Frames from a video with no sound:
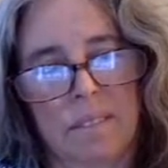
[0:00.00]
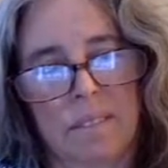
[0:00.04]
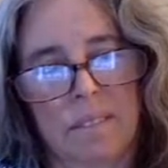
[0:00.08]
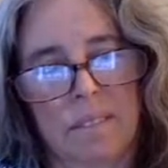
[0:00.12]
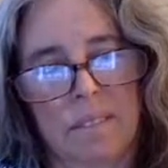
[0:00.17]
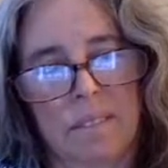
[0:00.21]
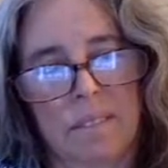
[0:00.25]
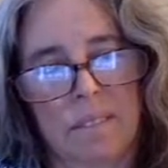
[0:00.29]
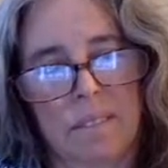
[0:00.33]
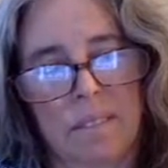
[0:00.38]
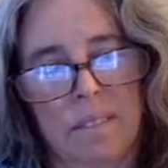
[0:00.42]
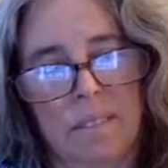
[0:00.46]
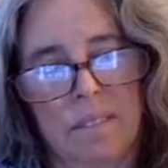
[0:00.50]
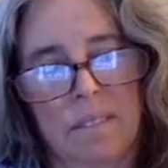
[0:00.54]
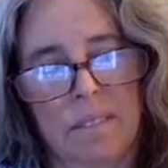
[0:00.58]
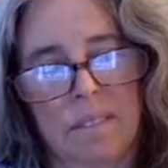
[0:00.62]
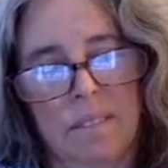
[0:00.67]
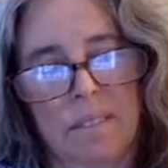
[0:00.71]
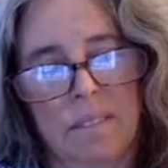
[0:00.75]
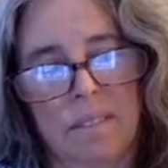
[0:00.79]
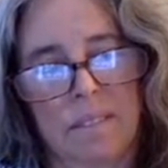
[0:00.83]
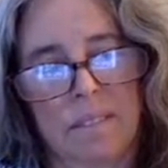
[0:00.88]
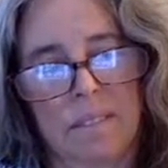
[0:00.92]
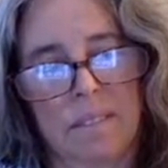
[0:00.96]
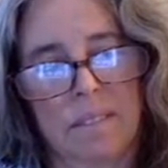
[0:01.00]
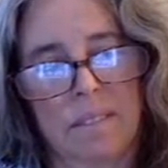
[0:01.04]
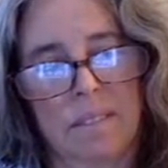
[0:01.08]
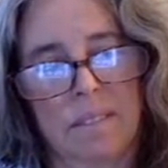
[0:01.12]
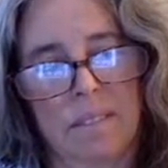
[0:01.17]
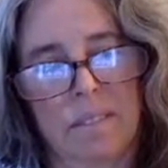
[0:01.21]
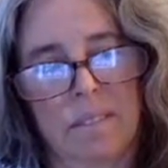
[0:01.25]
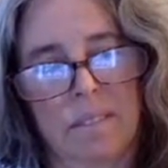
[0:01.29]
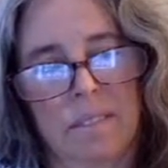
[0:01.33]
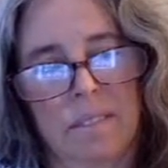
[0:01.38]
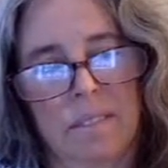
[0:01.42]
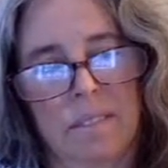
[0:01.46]

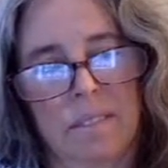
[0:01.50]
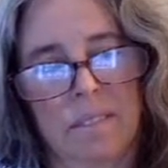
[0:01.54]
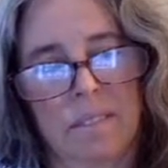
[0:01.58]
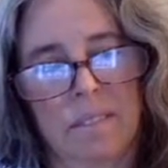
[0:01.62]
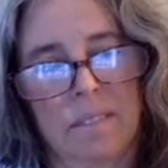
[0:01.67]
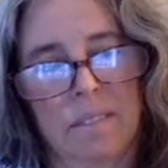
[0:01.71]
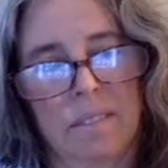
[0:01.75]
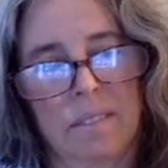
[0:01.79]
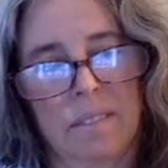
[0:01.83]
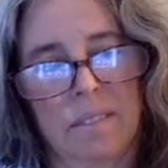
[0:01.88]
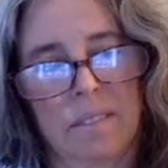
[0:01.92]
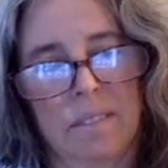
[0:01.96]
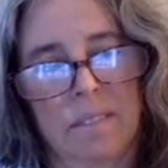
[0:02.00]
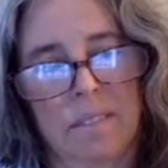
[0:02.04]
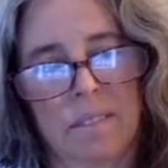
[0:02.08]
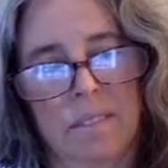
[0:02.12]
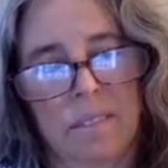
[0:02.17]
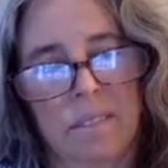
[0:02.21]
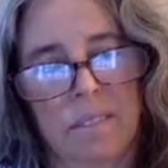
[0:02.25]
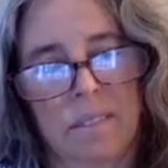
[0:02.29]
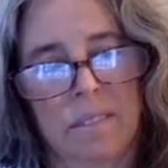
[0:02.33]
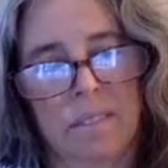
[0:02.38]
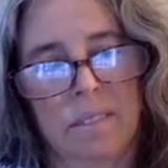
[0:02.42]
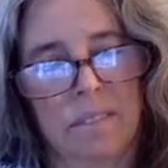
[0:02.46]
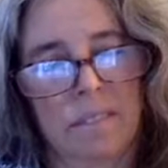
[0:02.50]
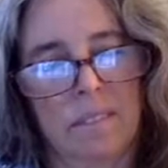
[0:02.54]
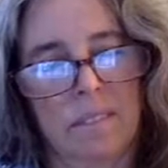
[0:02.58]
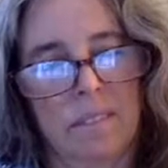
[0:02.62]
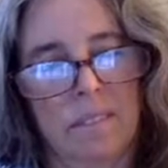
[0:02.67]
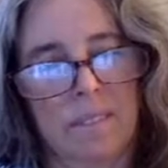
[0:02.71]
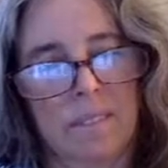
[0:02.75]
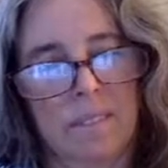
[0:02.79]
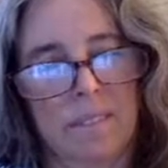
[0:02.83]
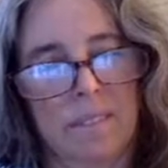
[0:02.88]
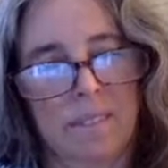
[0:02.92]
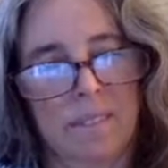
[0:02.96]

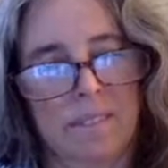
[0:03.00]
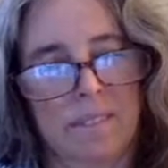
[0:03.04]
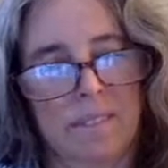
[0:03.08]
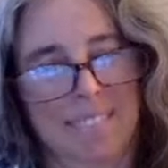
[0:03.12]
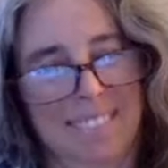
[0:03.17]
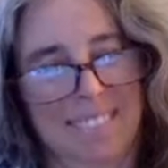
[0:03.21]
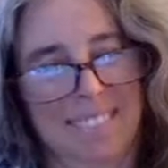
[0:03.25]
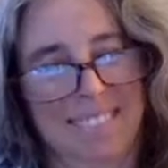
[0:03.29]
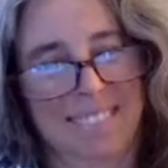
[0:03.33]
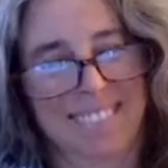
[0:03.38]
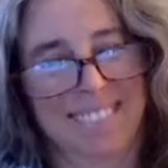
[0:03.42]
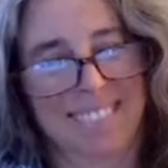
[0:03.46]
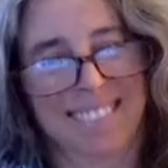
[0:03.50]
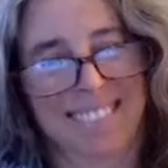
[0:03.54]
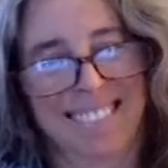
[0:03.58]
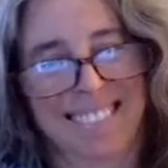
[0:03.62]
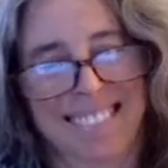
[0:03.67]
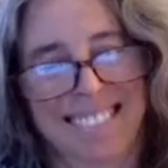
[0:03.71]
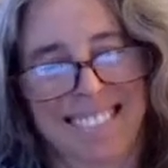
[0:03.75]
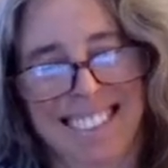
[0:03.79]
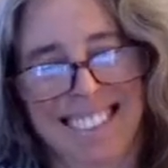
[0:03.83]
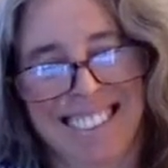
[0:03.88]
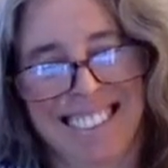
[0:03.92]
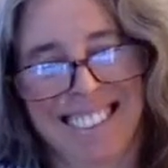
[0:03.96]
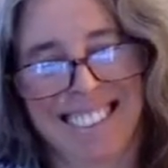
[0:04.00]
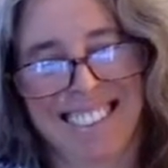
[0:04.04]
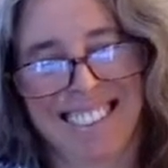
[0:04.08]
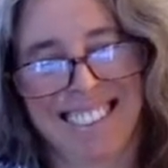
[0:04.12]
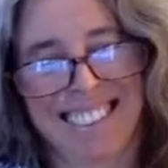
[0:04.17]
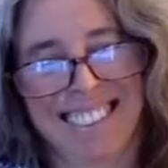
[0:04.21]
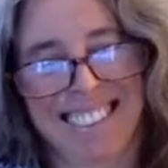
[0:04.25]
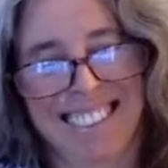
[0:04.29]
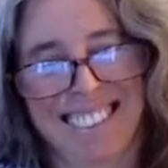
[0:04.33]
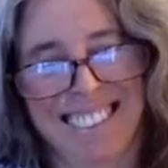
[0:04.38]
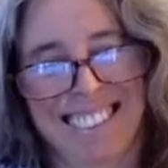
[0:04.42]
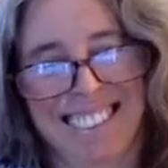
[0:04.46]

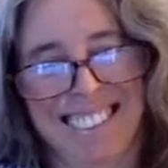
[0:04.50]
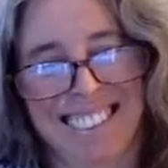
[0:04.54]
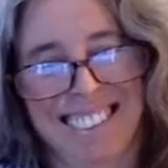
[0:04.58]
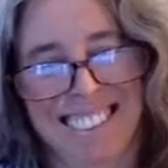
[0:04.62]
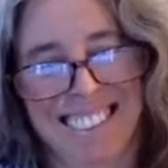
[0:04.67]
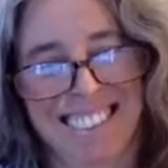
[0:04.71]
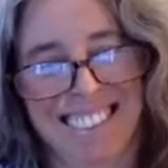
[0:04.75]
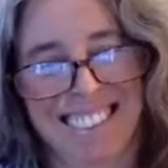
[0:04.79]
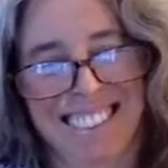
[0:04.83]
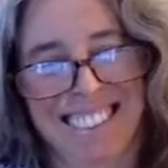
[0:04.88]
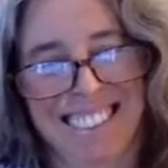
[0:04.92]
(not speaking)